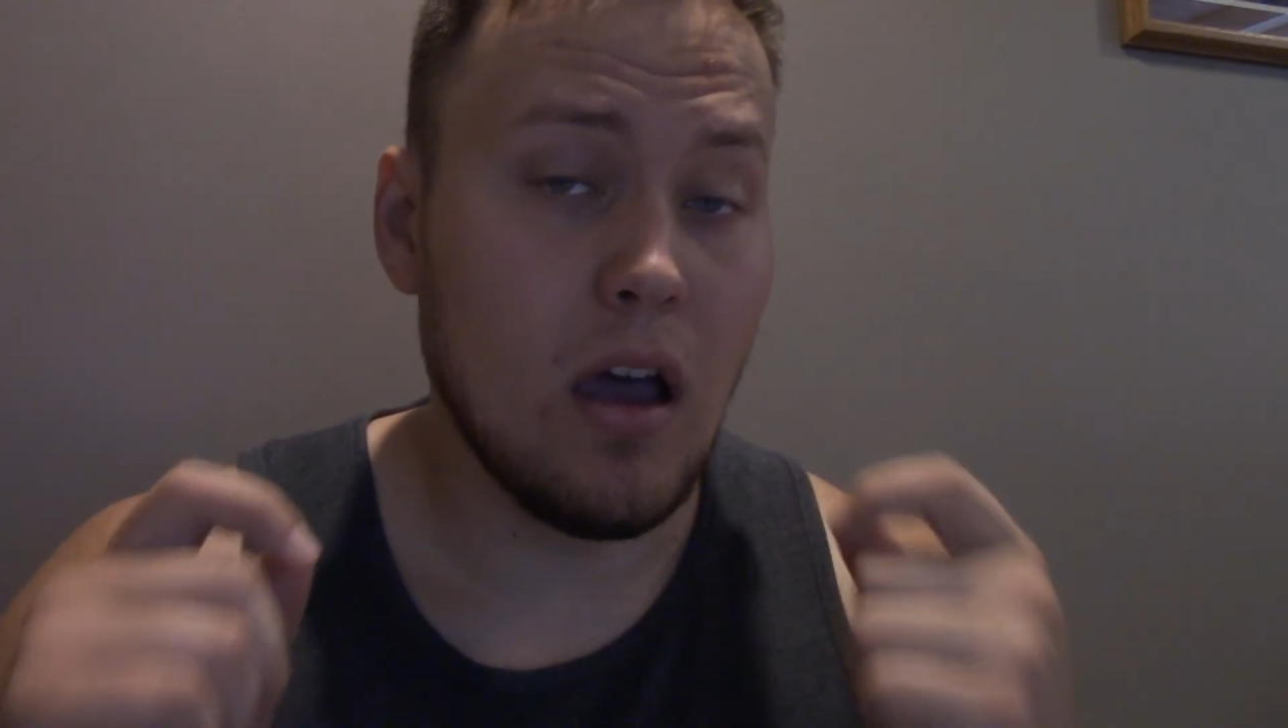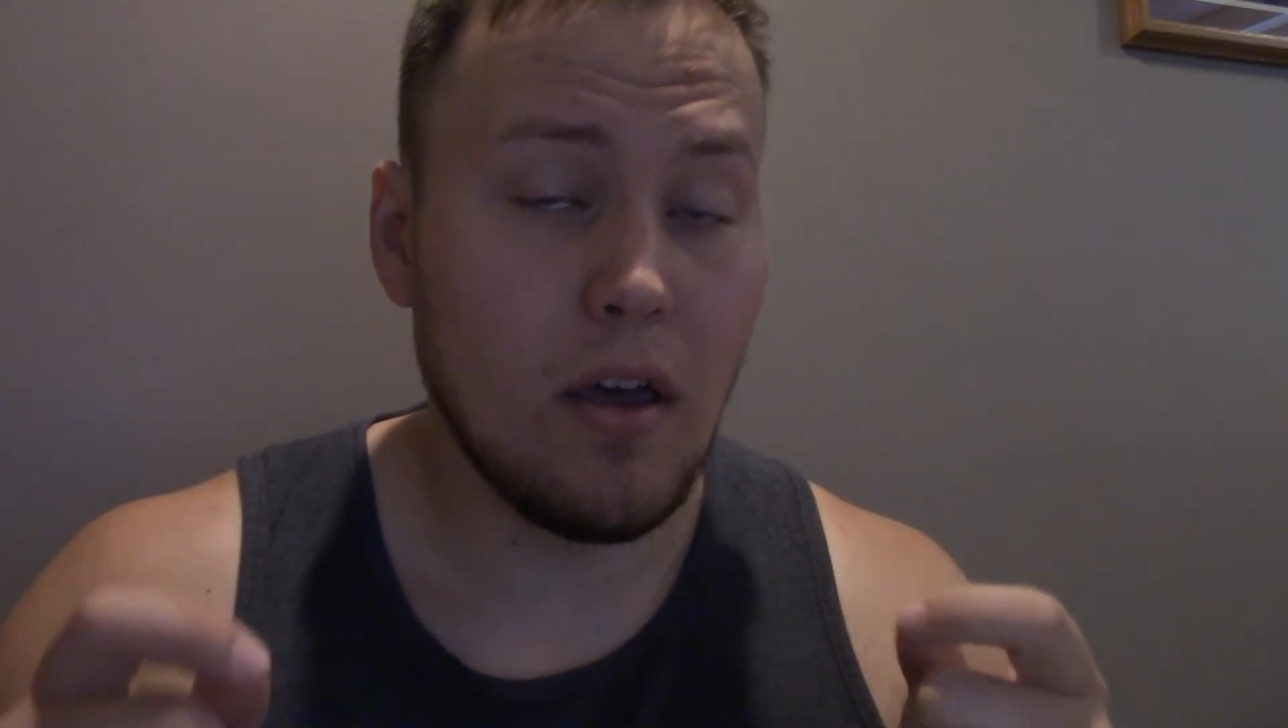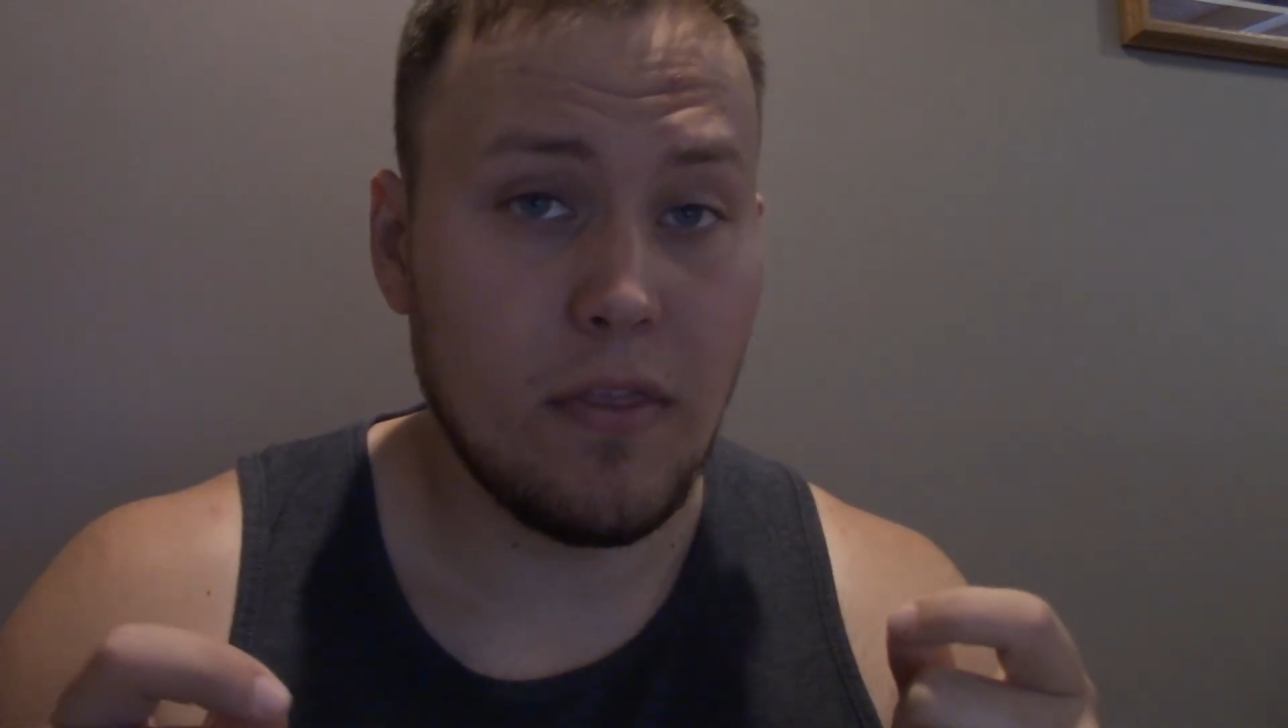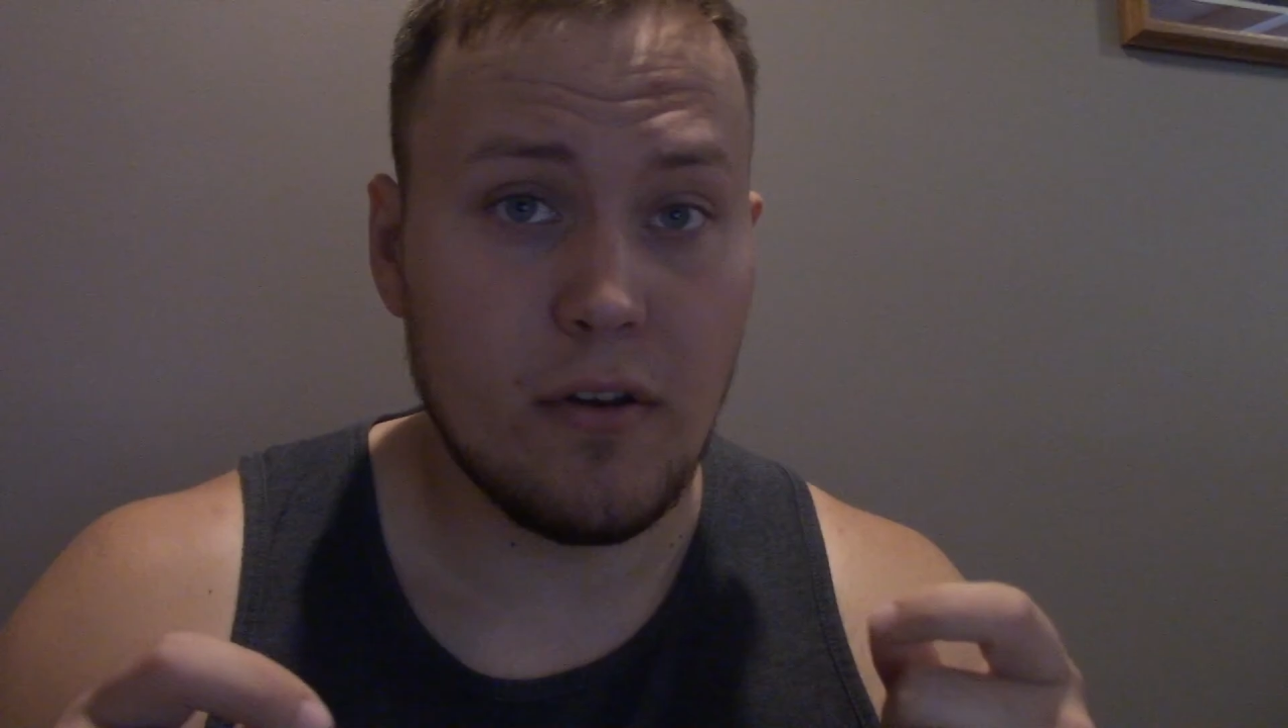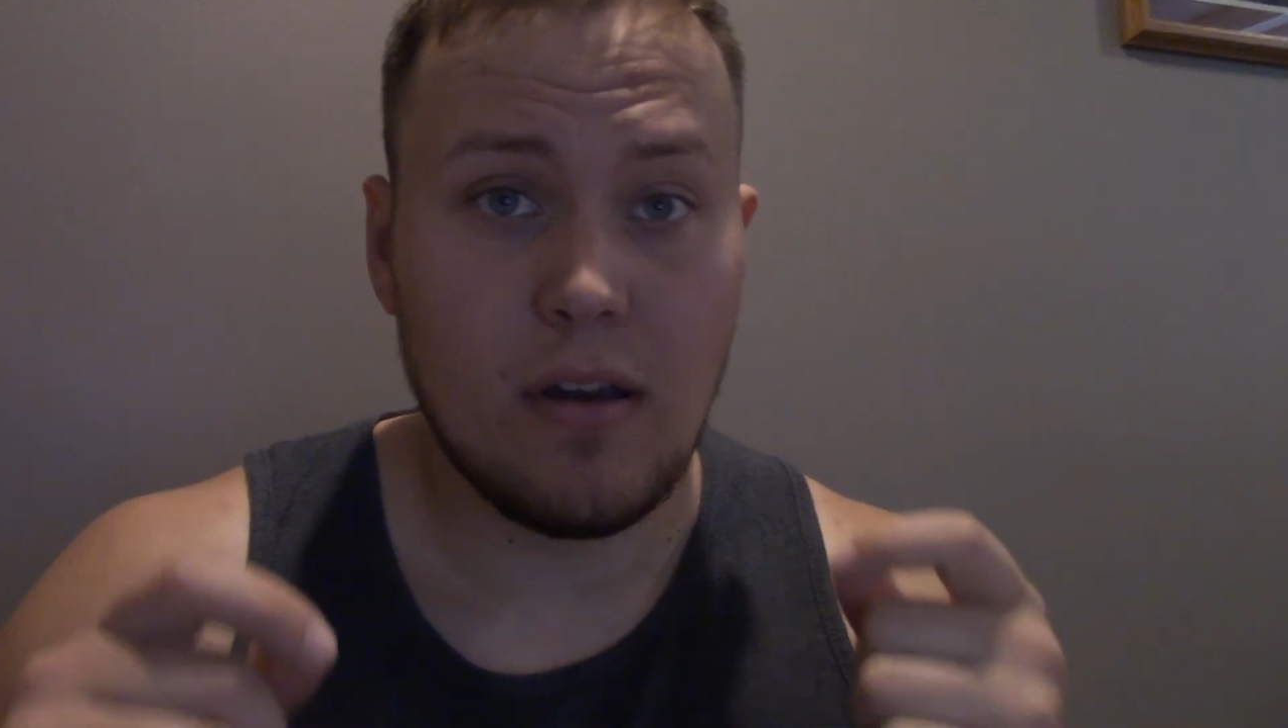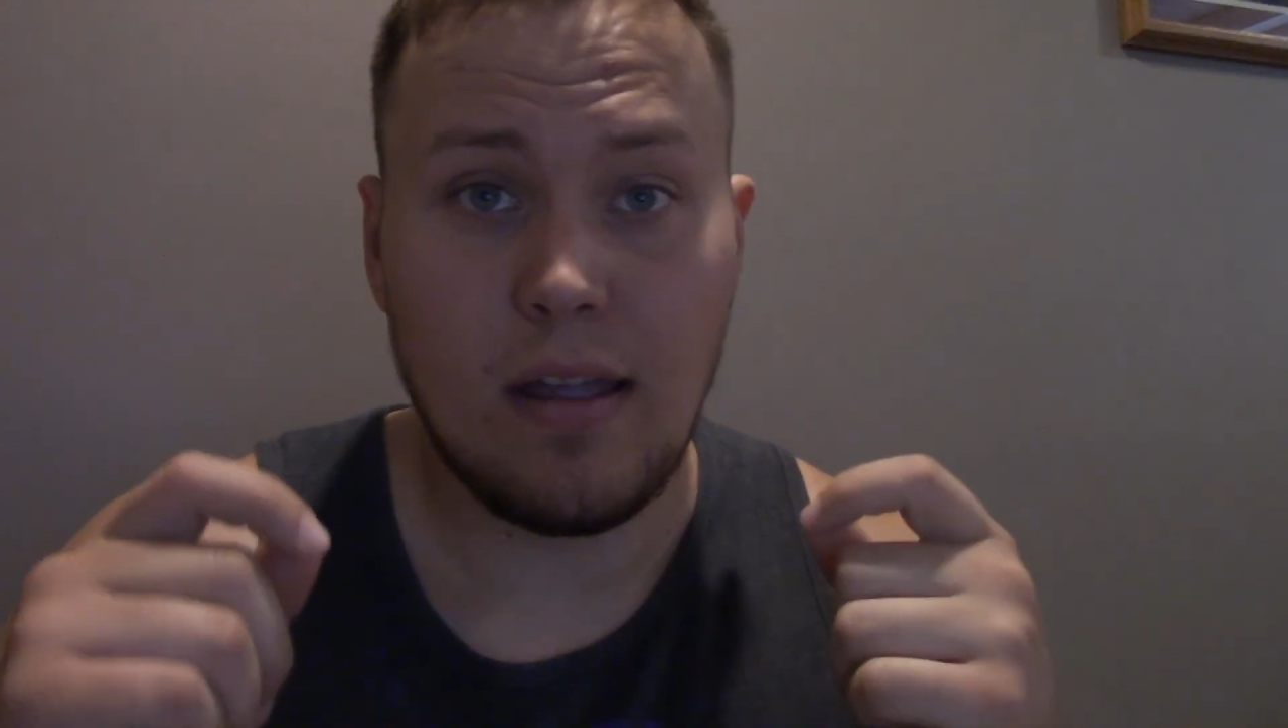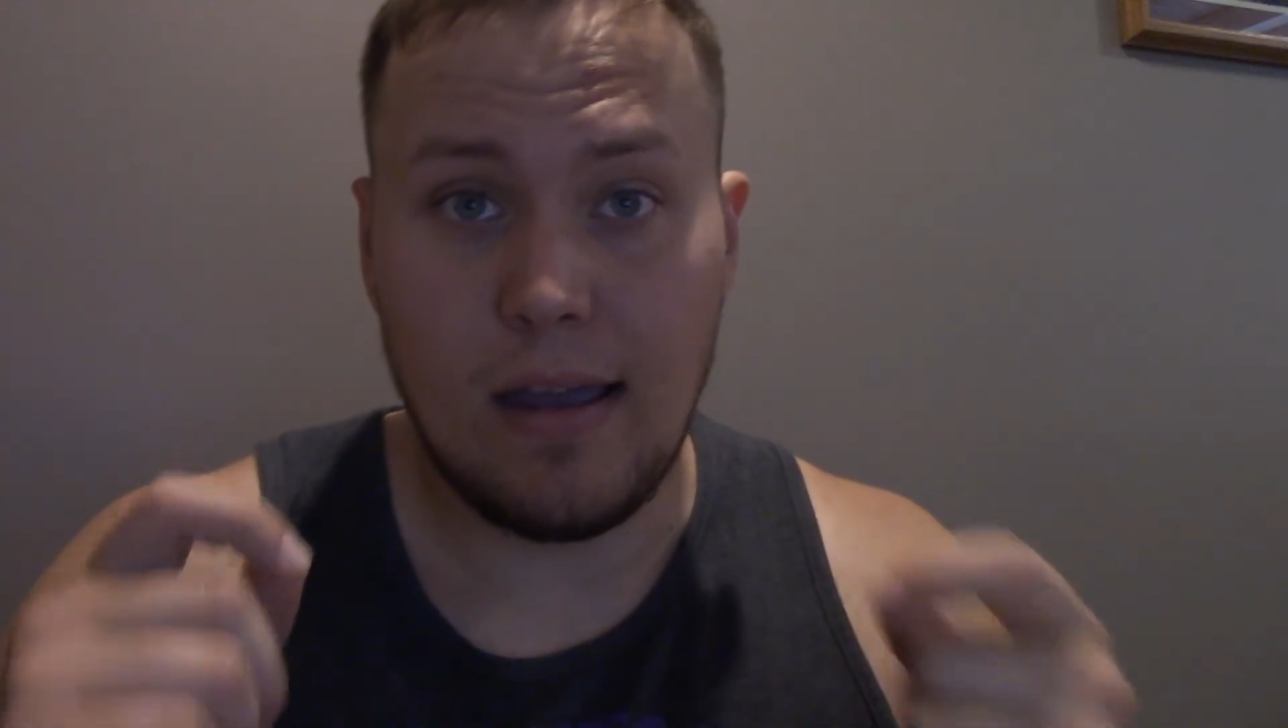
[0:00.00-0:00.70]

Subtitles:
other